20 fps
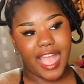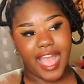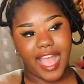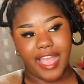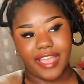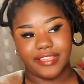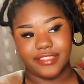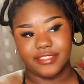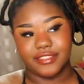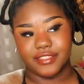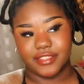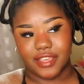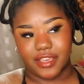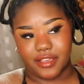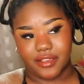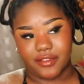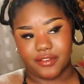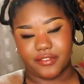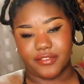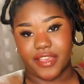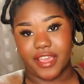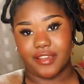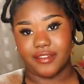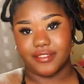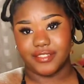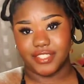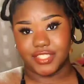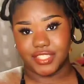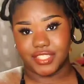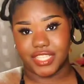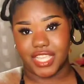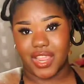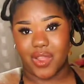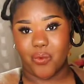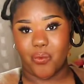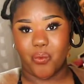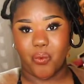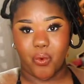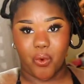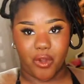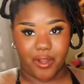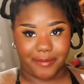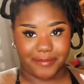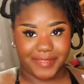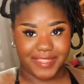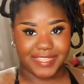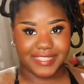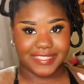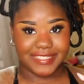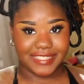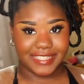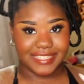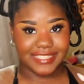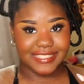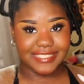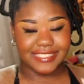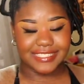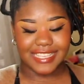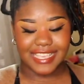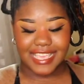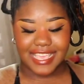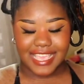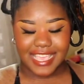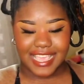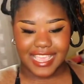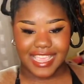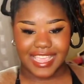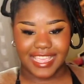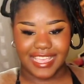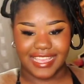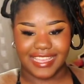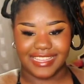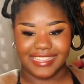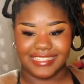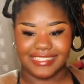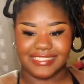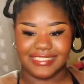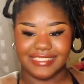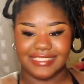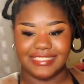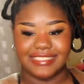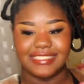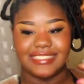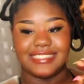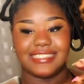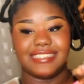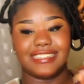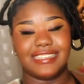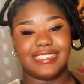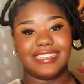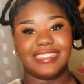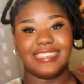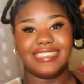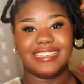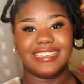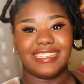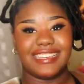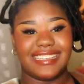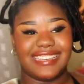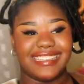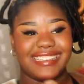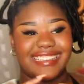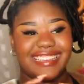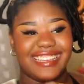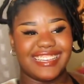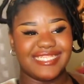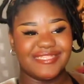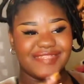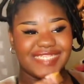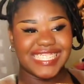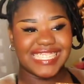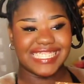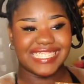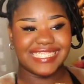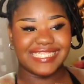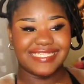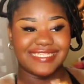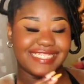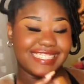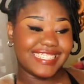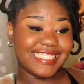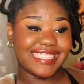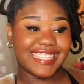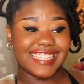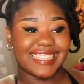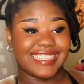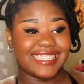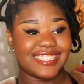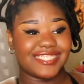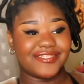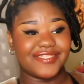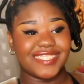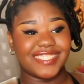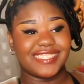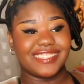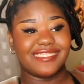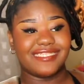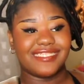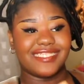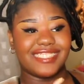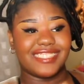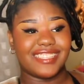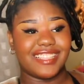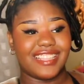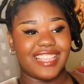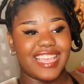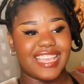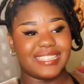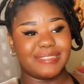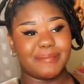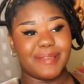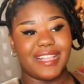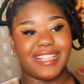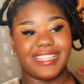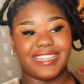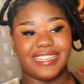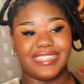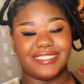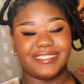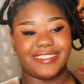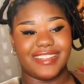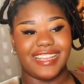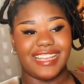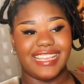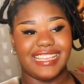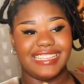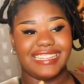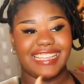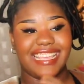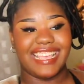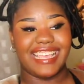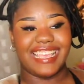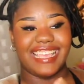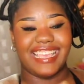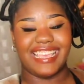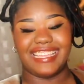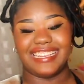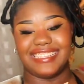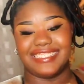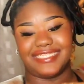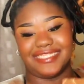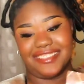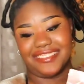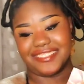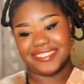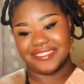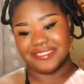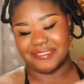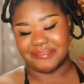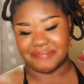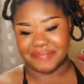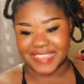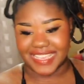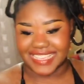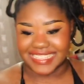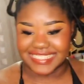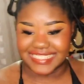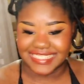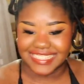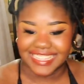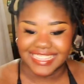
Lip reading: I love how just like warm this is, and I'm angry that this was literally the last palette I tried, and it's also the best.